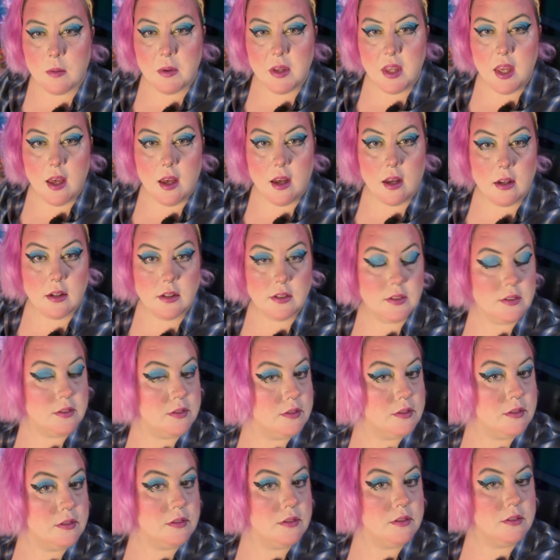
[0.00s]
Yeah,
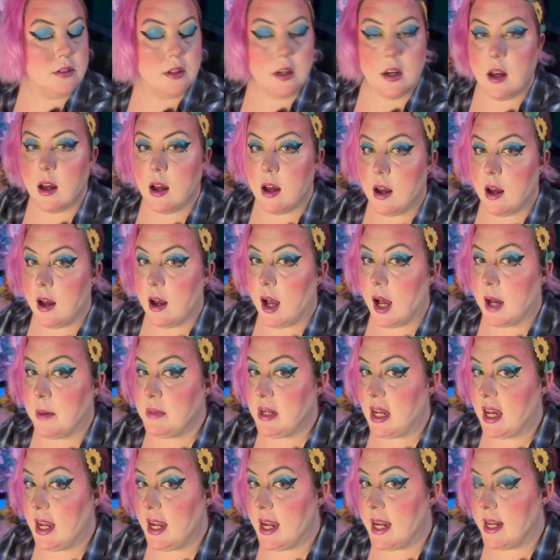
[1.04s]
I'm
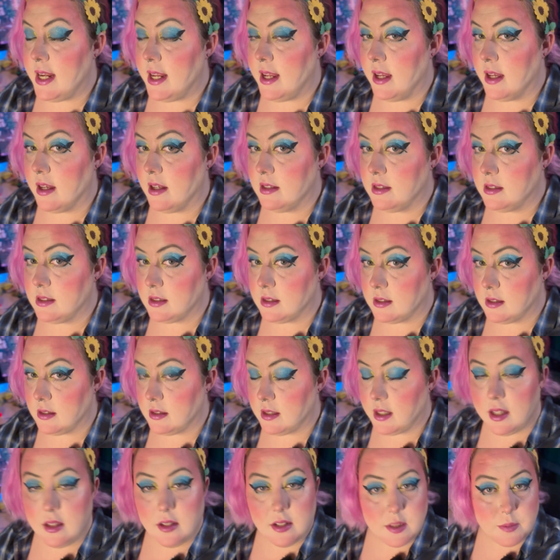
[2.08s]
not hating it.
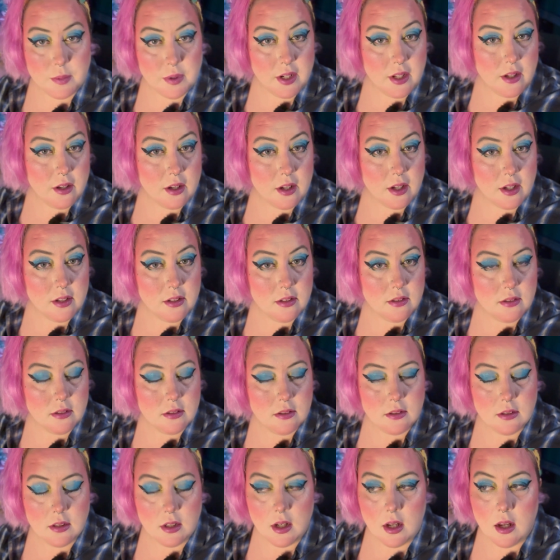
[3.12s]
It looks pretty good.
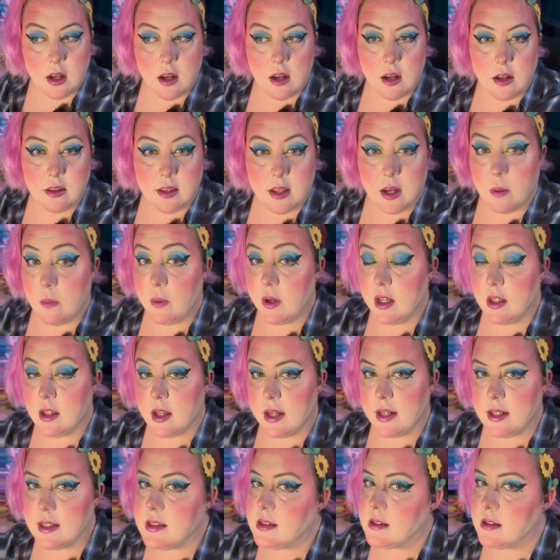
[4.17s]
That ring
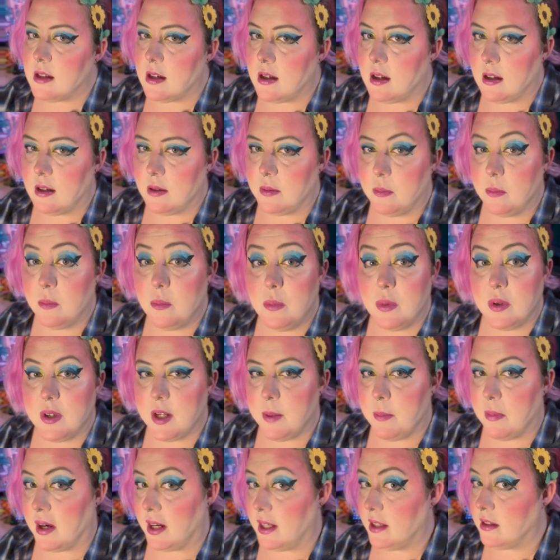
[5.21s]
light is pretty
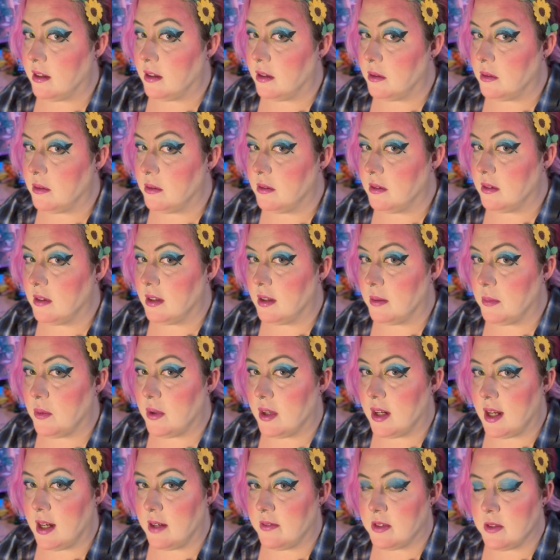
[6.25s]
bright though. I
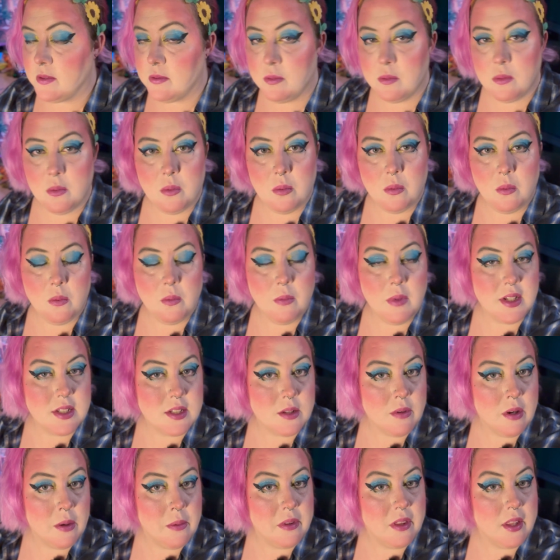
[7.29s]
want to have to mess
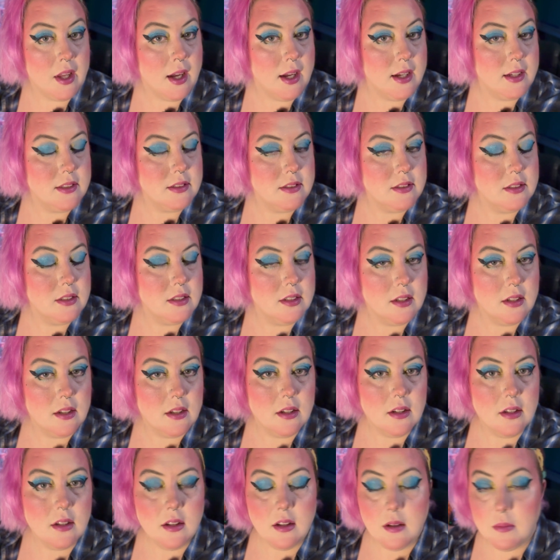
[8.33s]
around with that.
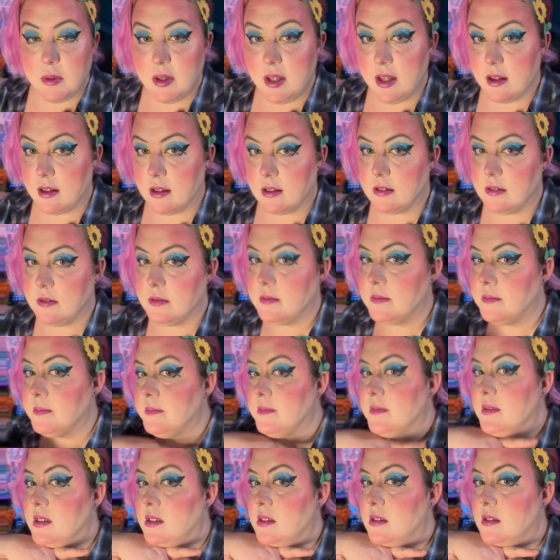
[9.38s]
Yeah,
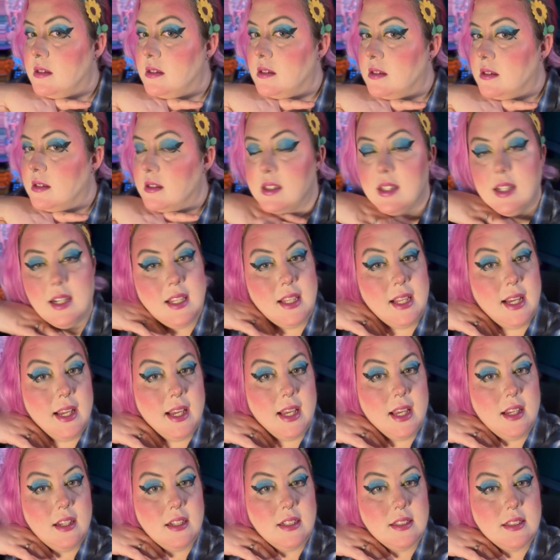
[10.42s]
I like
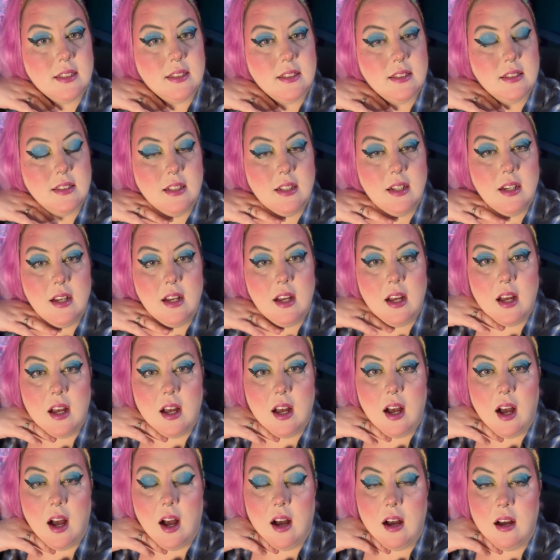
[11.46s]
it.
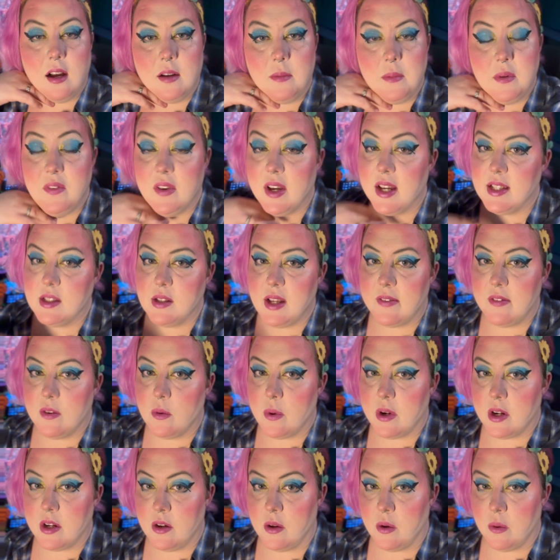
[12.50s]
If you guys ever
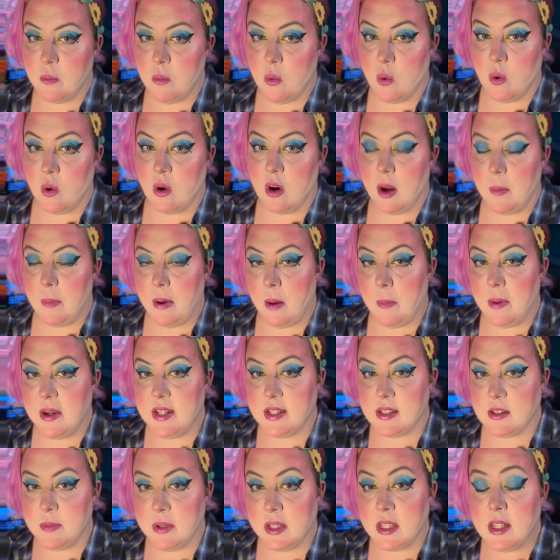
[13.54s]
want to know more about my
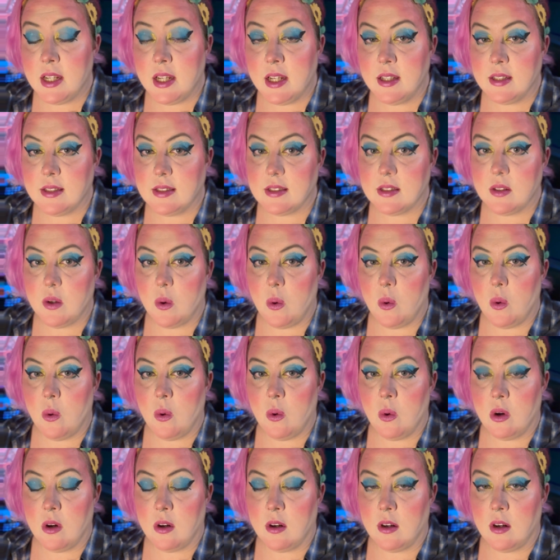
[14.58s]
disabilities
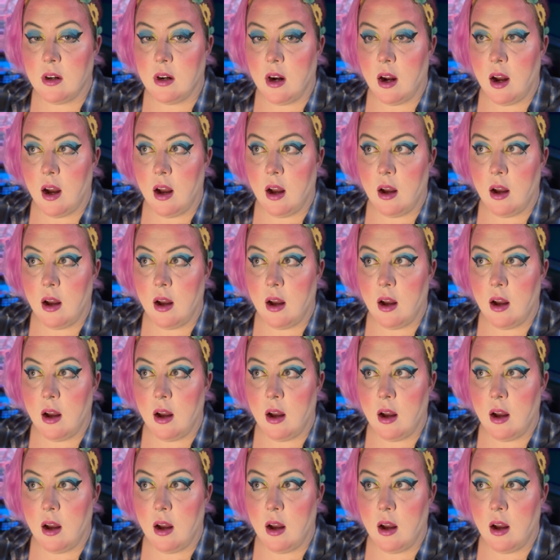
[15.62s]
or